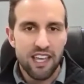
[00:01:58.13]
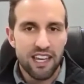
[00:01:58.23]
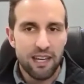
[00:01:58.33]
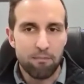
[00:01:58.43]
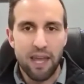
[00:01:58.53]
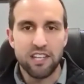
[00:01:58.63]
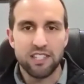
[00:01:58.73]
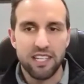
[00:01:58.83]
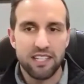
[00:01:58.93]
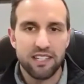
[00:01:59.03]
it makes
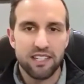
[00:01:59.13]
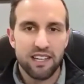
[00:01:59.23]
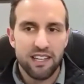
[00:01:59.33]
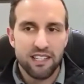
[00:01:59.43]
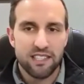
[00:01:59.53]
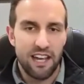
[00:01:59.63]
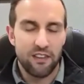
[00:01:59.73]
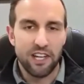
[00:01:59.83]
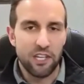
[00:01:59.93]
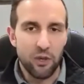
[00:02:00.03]
it sound
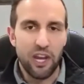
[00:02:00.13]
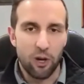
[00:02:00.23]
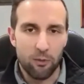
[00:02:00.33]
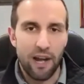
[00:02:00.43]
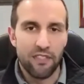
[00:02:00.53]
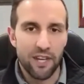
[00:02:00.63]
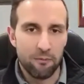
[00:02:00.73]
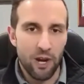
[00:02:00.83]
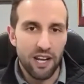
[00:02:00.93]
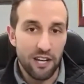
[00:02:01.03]
like you care about them,
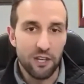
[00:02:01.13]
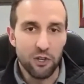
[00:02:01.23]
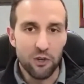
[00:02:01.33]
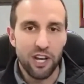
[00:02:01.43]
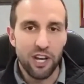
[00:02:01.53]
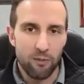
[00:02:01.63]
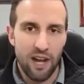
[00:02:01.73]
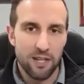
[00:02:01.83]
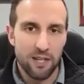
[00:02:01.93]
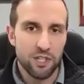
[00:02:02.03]
right? And you do care
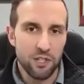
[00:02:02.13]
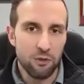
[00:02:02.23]
about them, so you